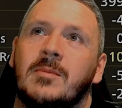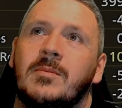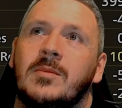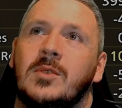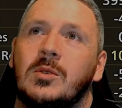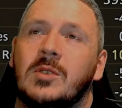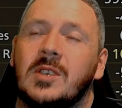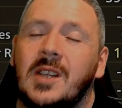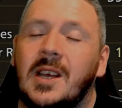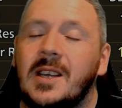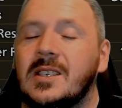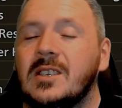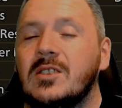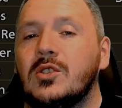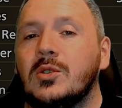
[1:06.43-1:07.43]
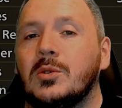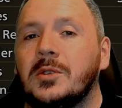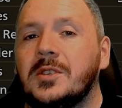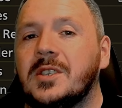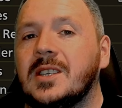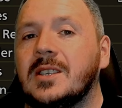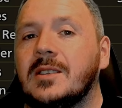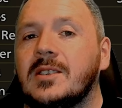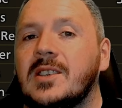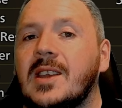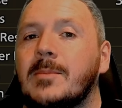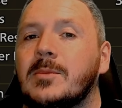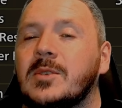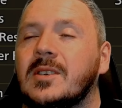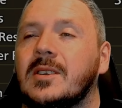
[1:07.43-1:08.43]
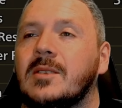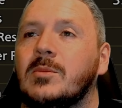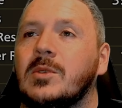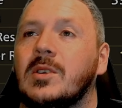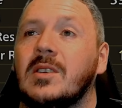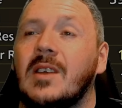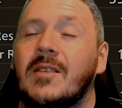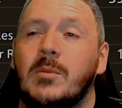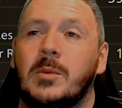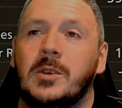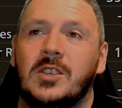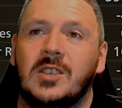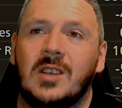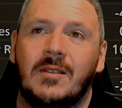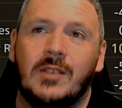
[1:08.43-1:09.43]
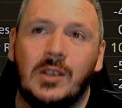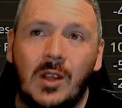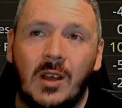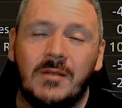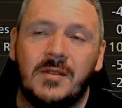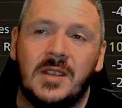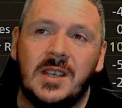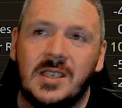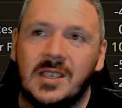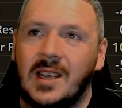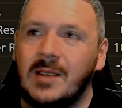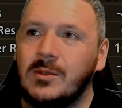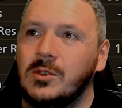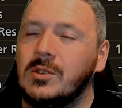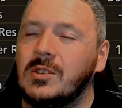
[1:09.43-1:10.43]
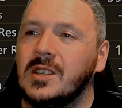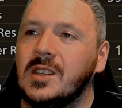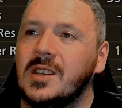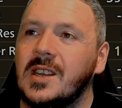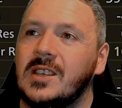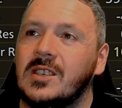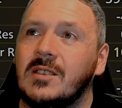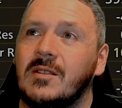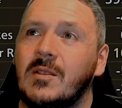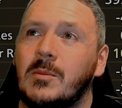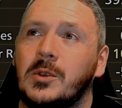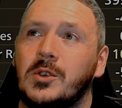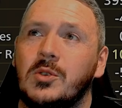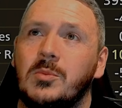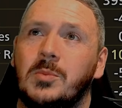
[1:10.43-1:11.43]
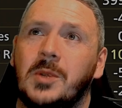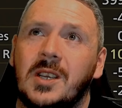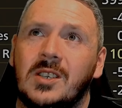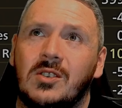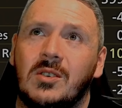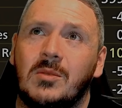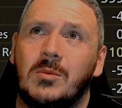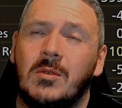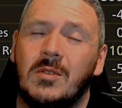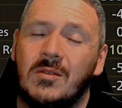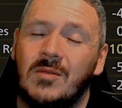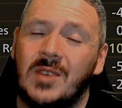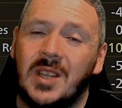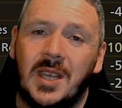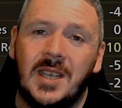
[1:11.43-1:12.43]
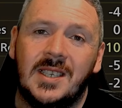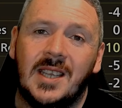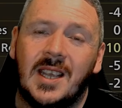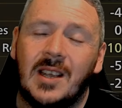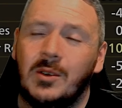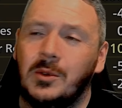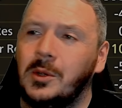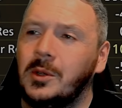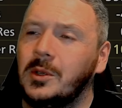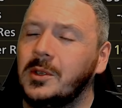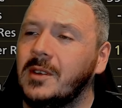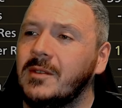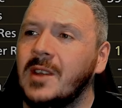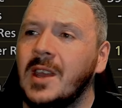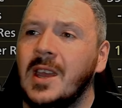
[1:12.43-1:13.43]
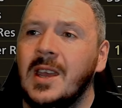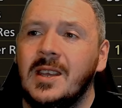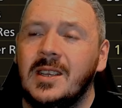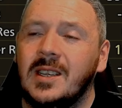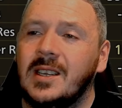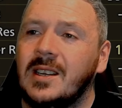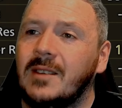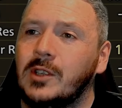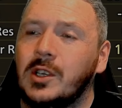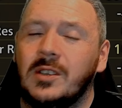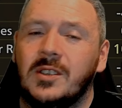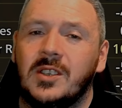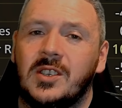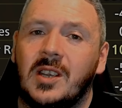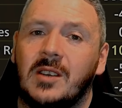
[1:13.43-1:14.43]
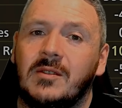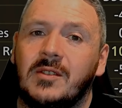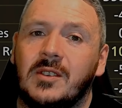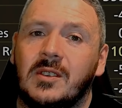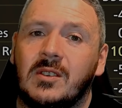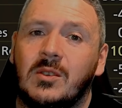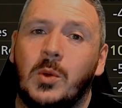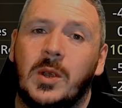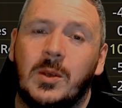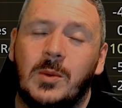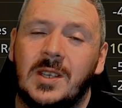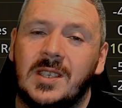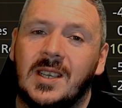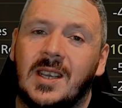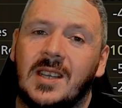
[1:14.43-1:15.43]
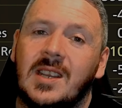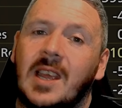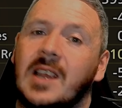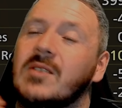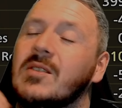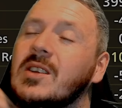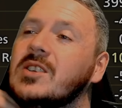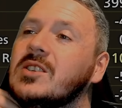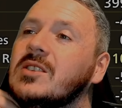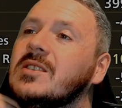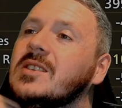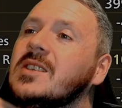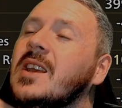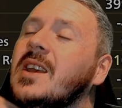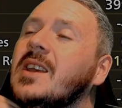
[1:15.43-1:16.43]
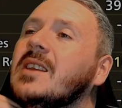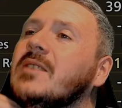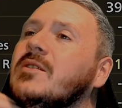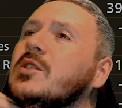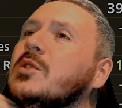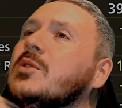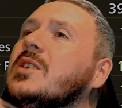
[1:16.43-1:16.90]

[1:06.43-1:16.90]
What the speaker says: utilising dual skill gems. Everybody should have a lot of these now due to the nature of it, but new players, don't worry, they're really easy to get a hold of. You can have a look on the channel for the quick way to get decorations if you do need